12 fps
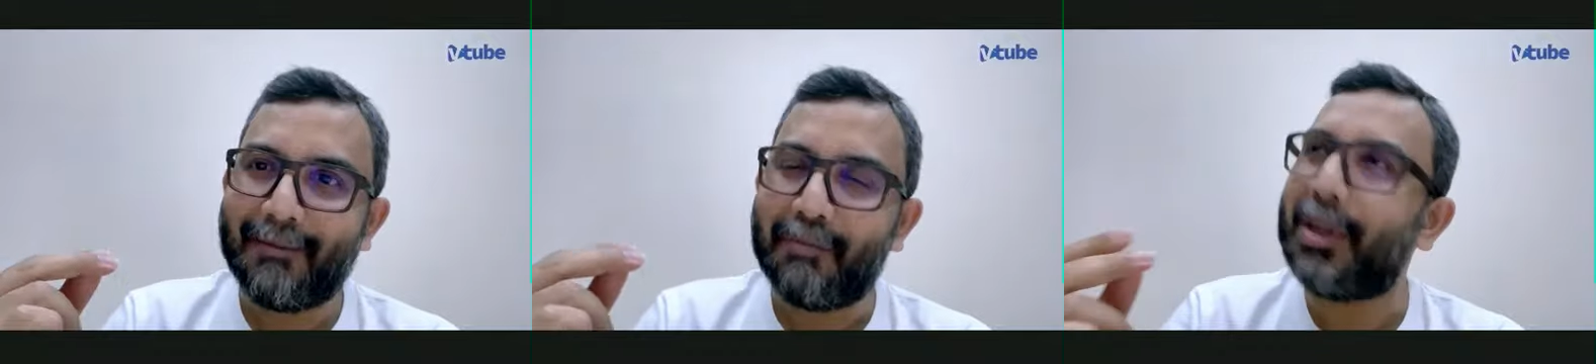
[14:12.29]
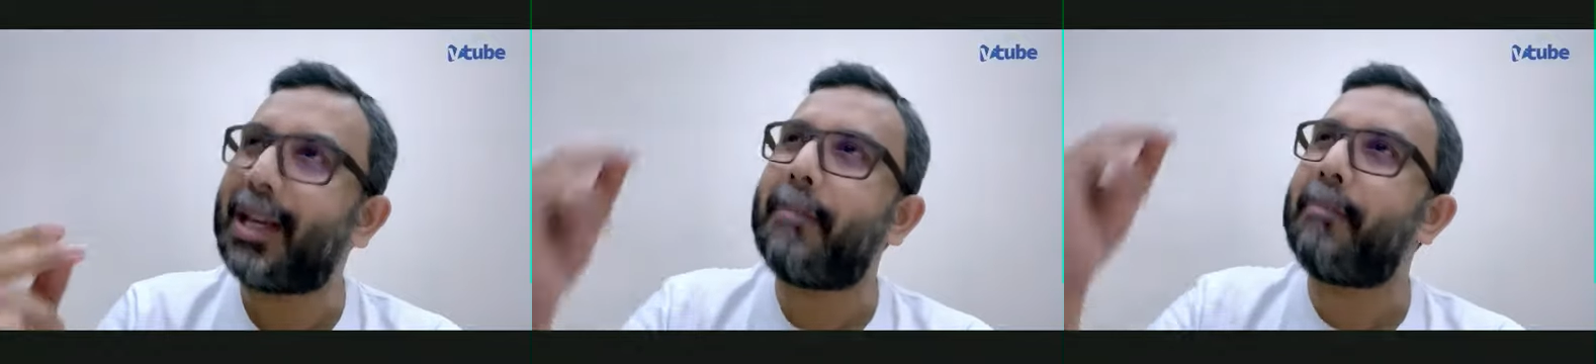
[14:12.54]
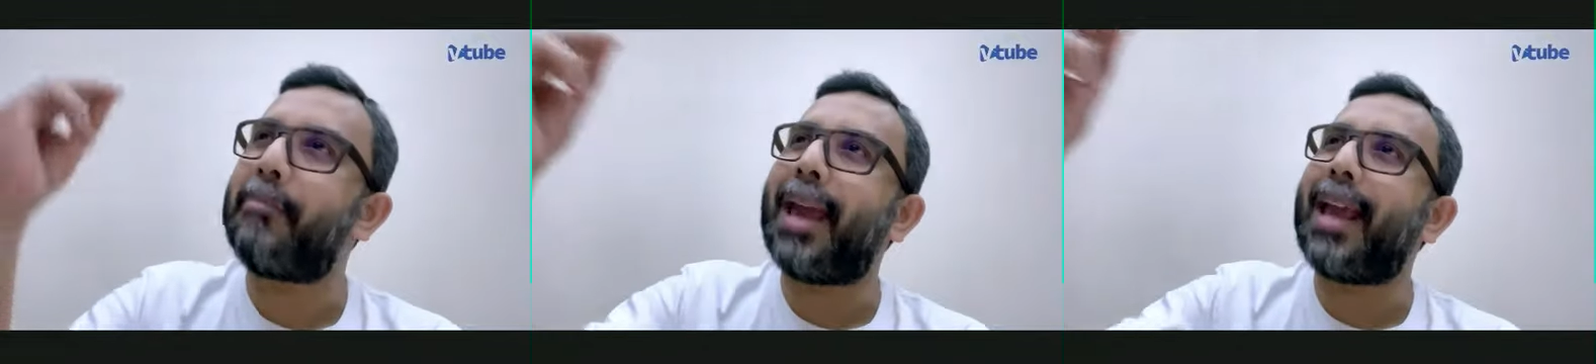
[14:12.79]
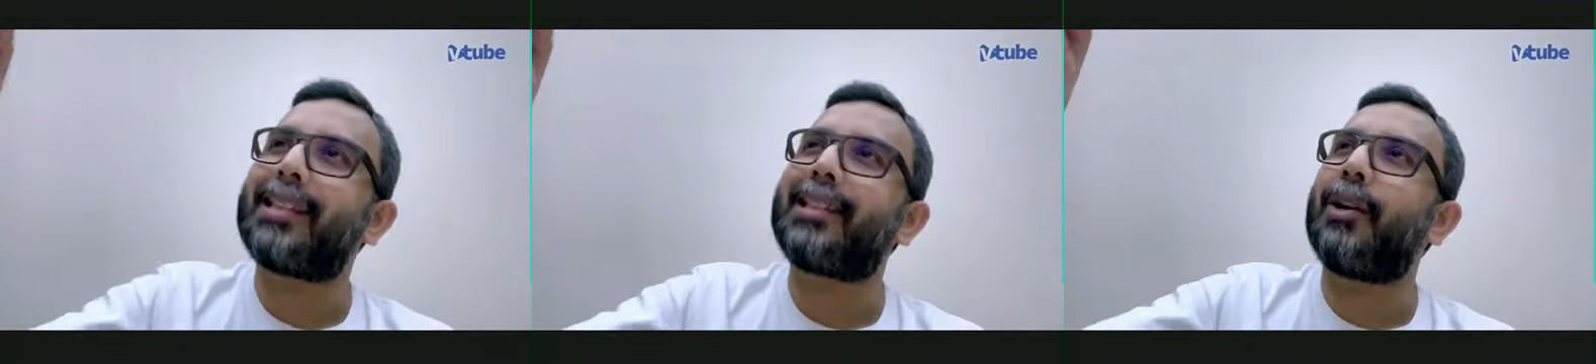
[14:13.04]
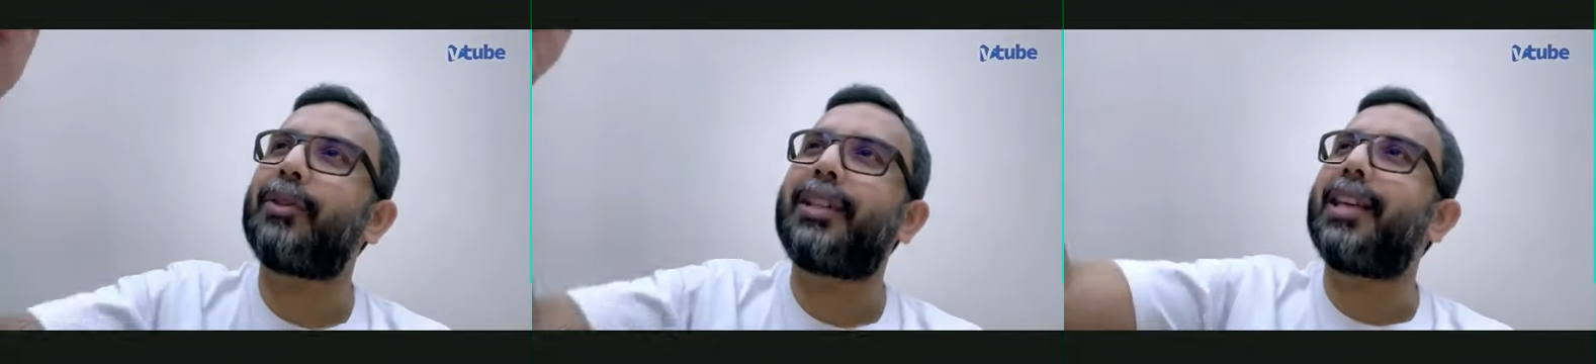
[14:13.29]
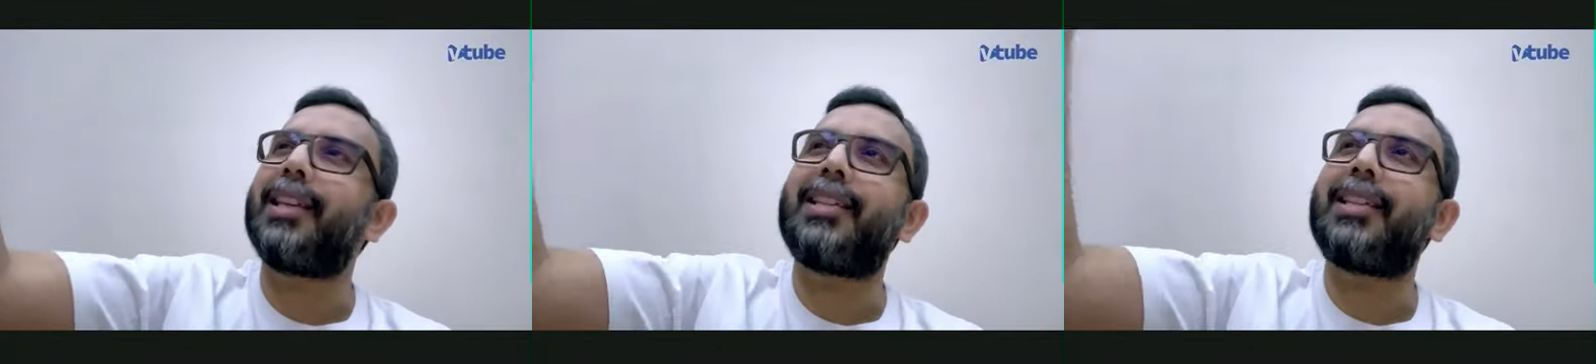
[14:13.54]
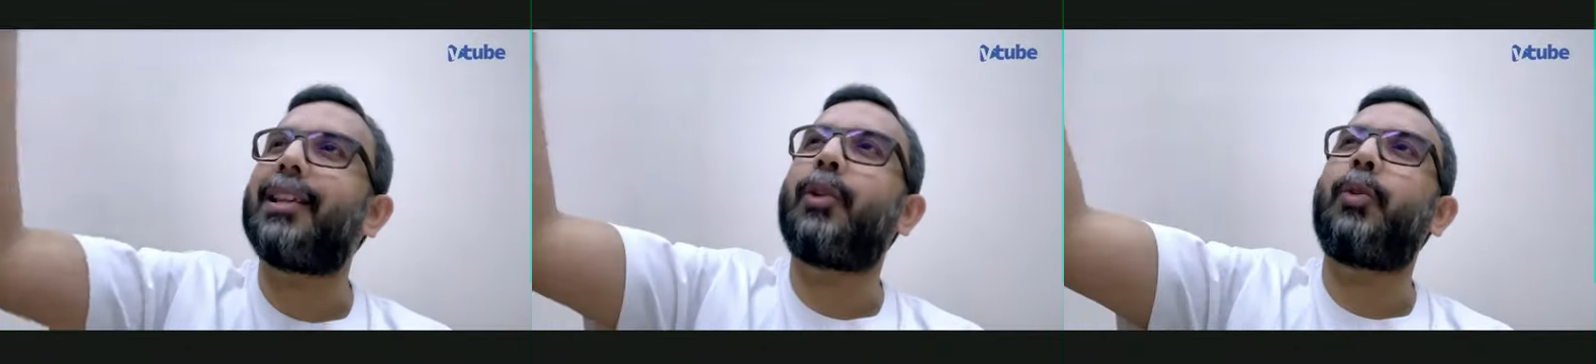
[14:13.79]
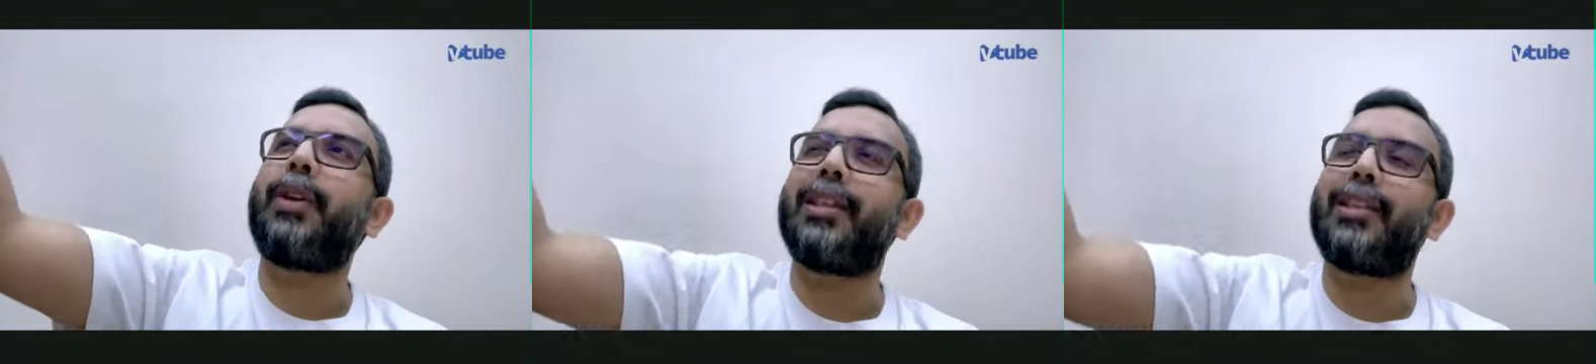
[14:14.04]
become max out kings and
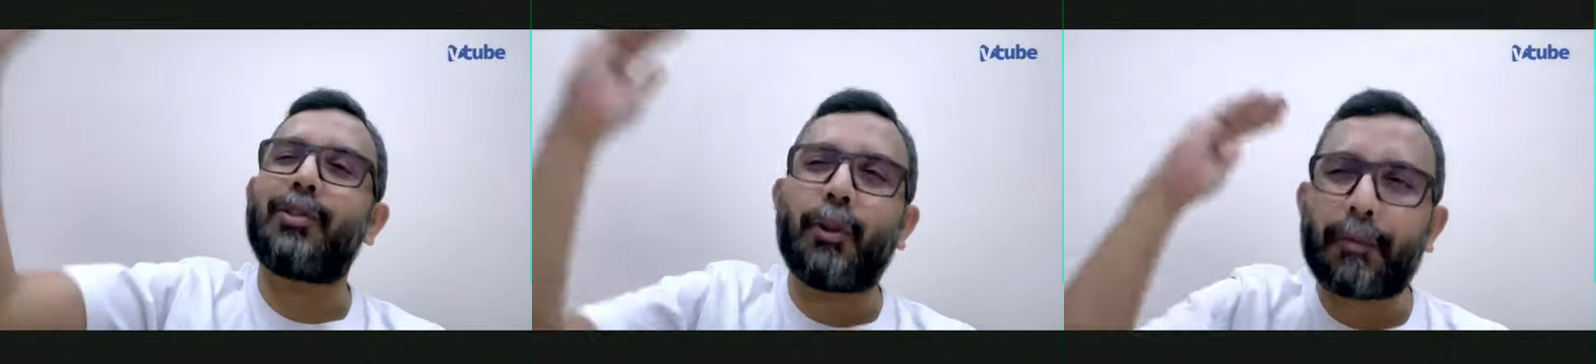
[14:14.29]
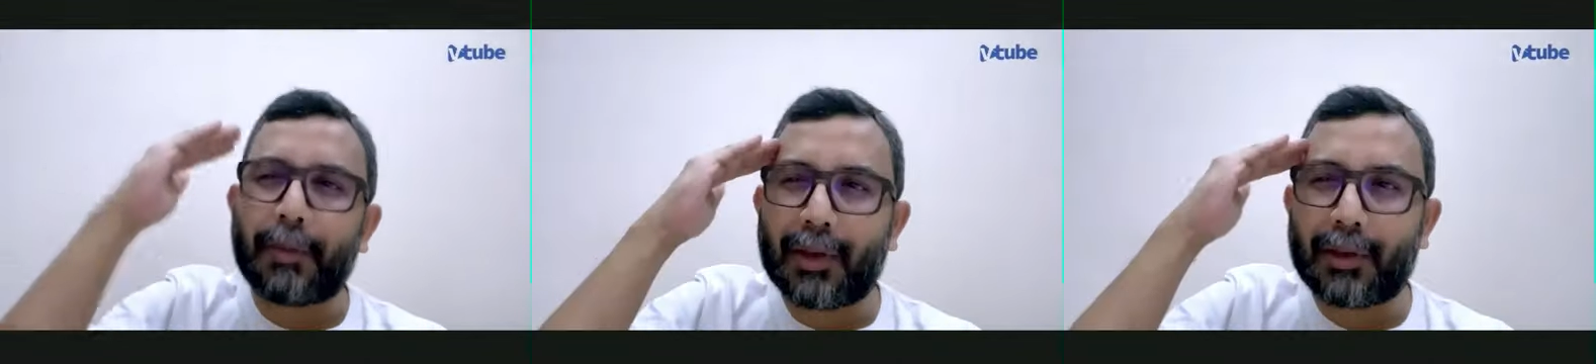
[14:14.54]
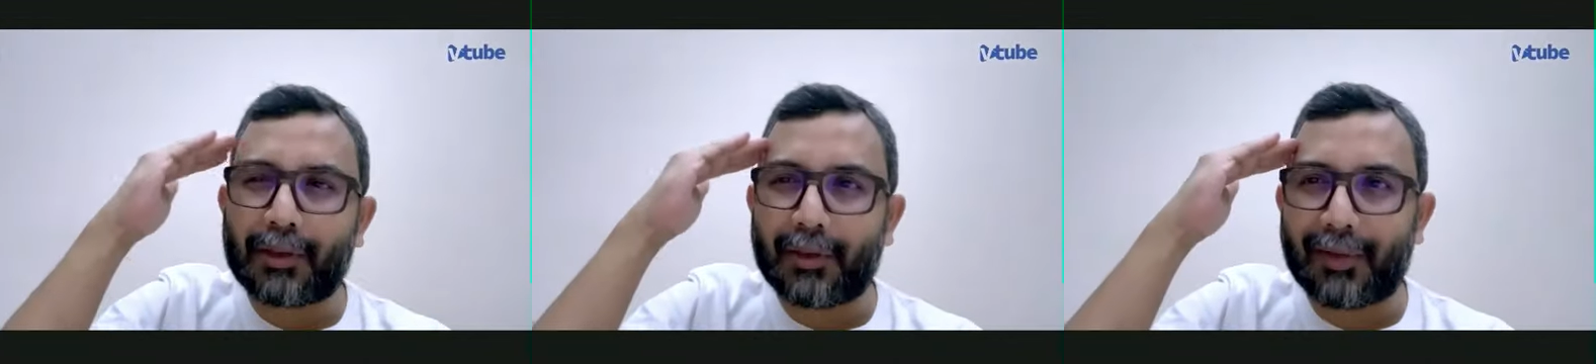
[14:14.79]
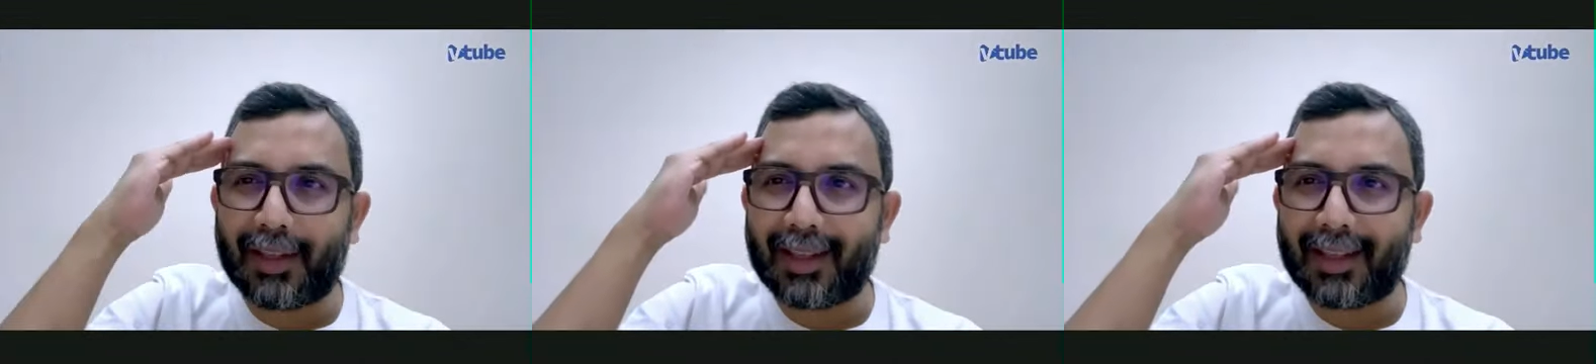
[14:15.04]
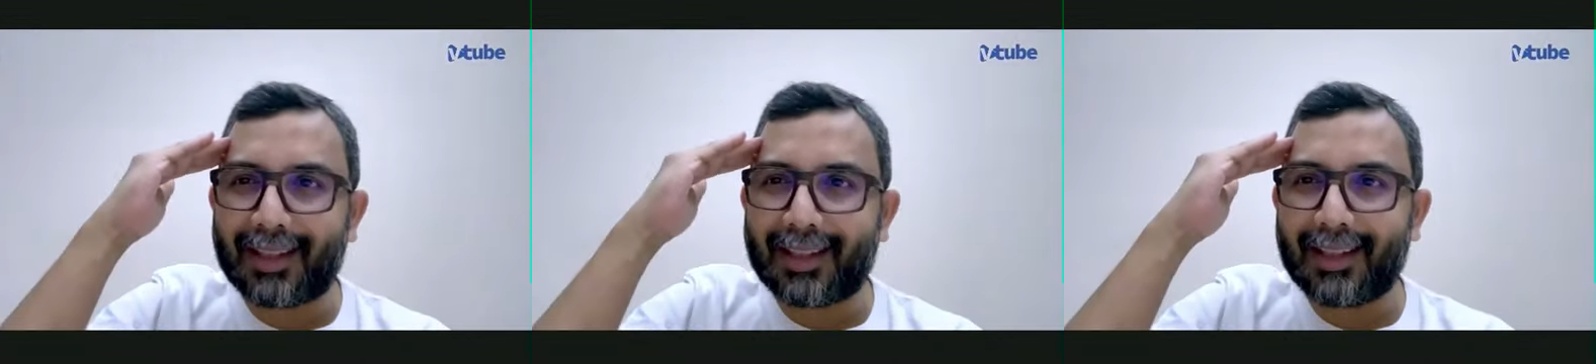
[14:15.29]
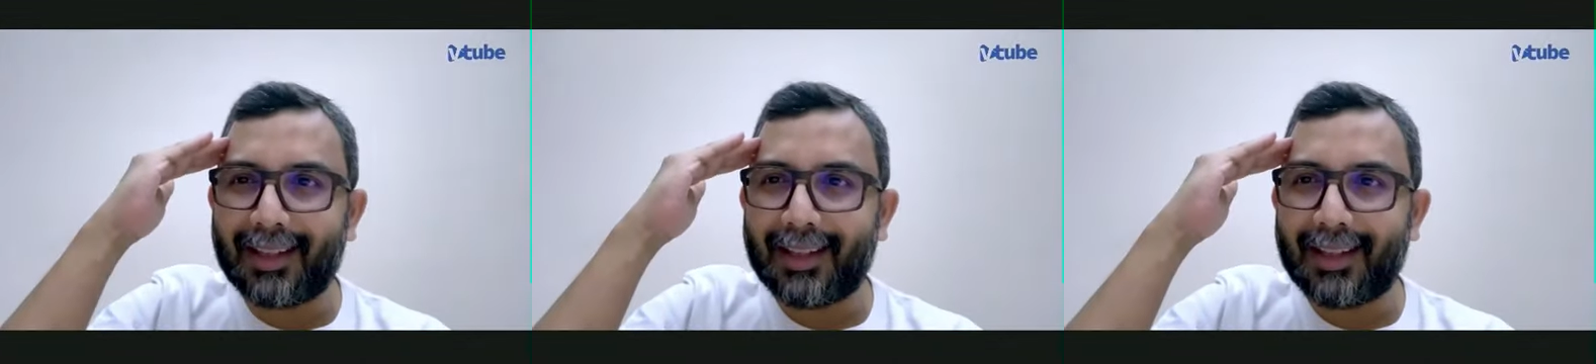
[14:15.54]
queens, not because of this.